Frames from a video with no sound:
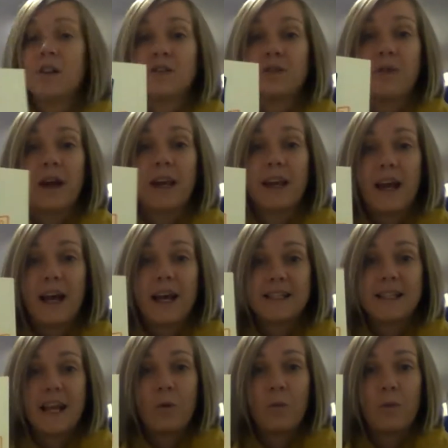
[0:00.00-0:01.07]
to recognize
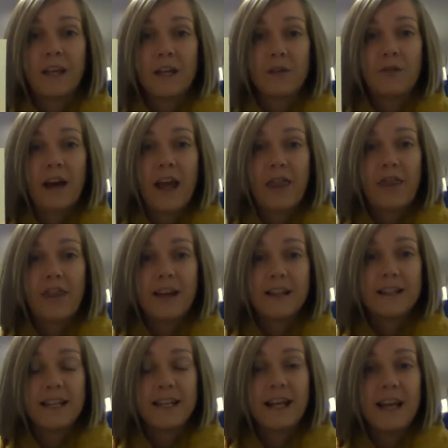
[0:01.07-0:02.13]
that we could write
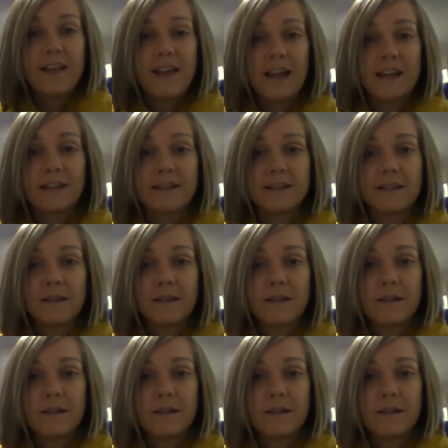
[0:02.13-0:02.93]
13 like this.